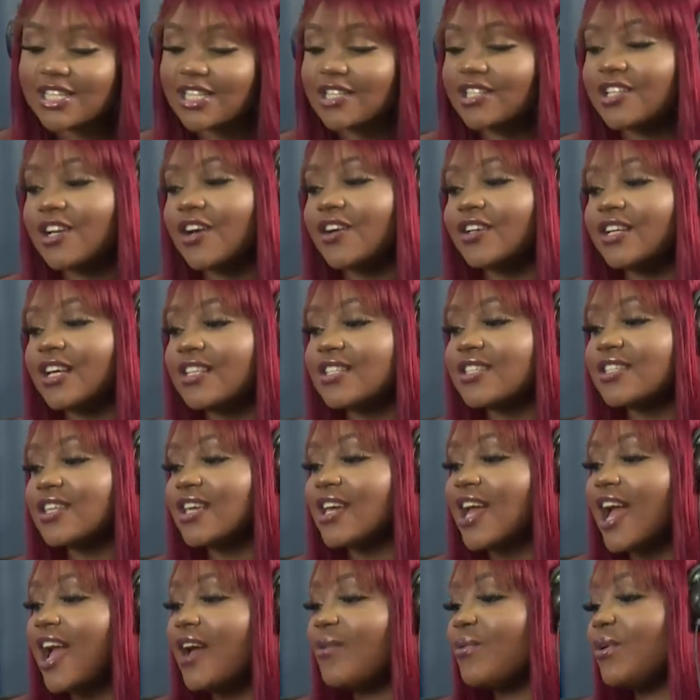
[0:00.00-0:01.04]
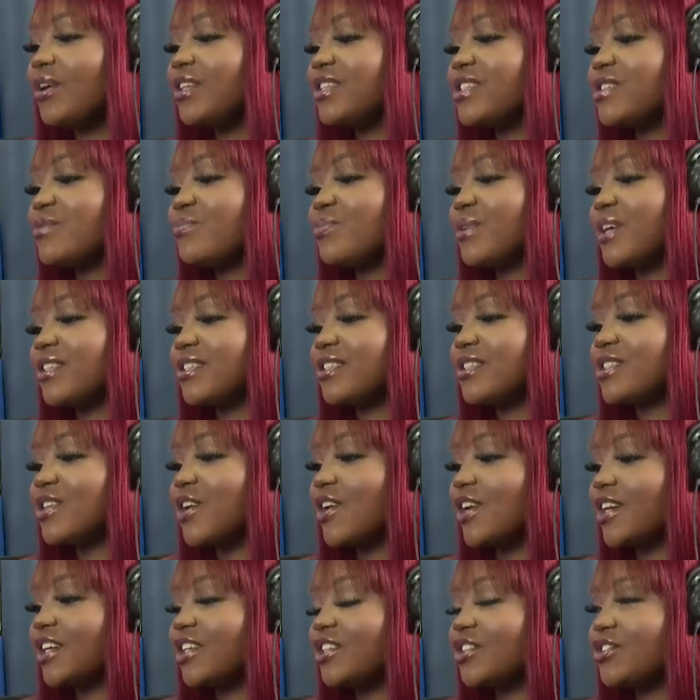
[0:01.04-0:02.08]
sit down and say, I want to play the
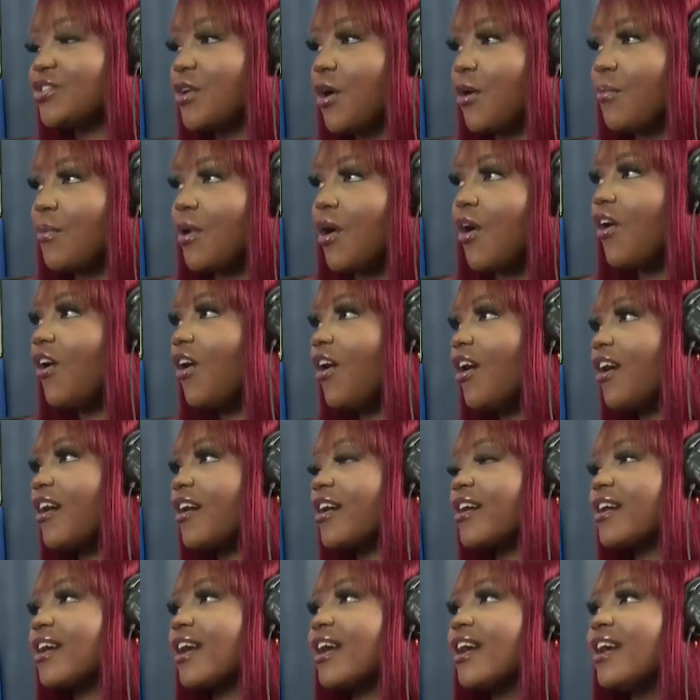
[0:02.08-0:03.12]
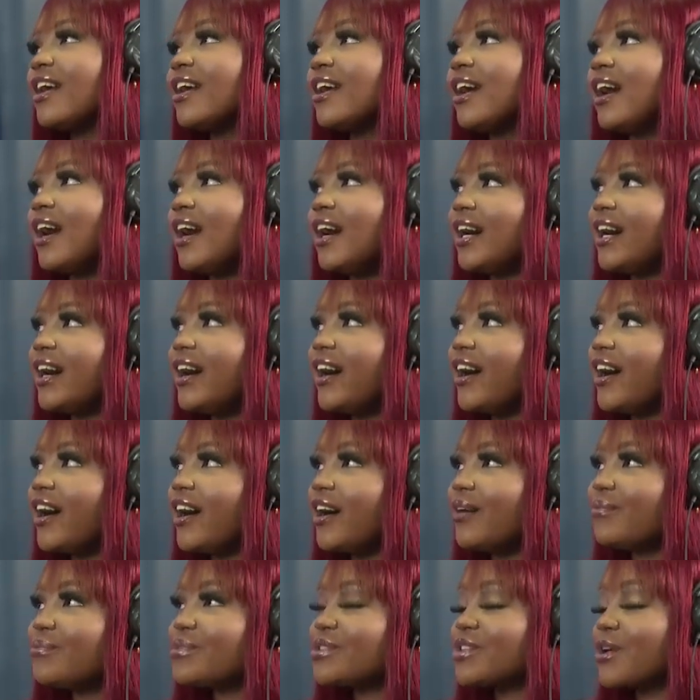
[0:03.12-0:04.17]
talking drum, or
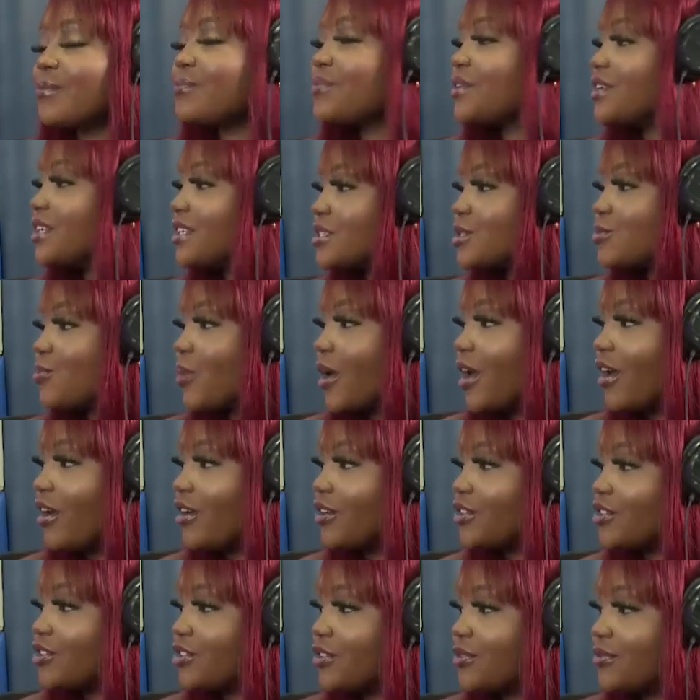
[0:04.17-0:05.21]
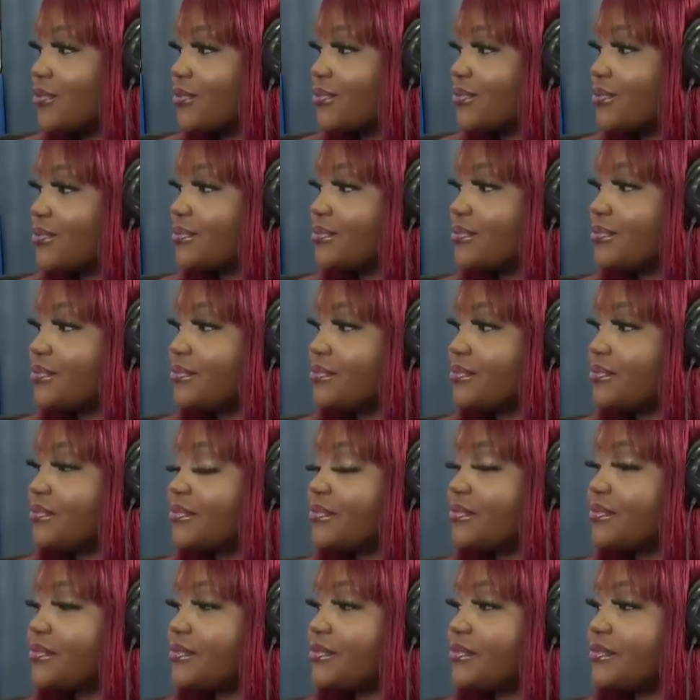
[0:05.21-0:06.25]
um, something inspired you? Mm,
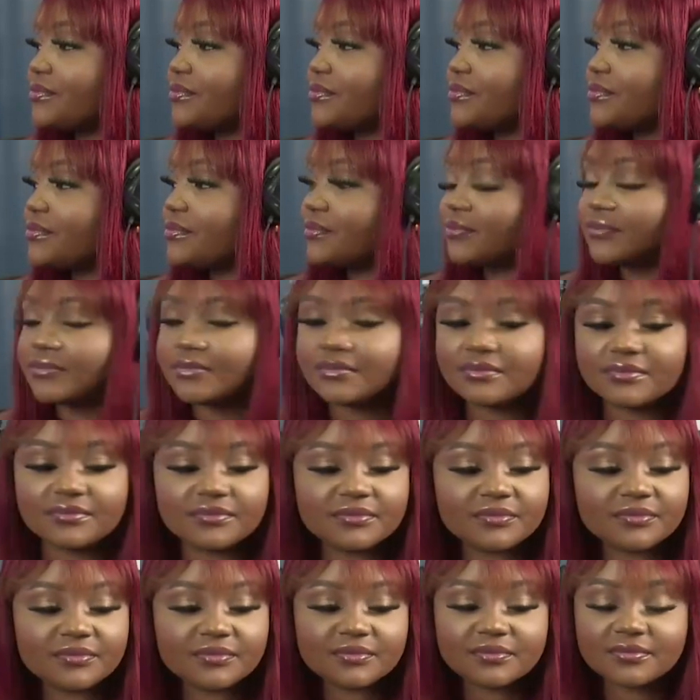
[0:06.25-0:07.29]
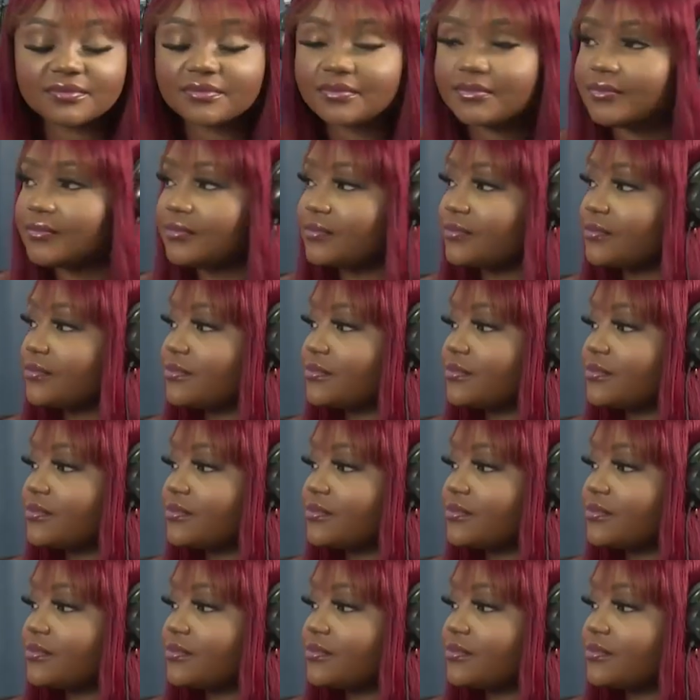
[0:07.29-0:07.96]
well, okay, when I saw the talking drum, it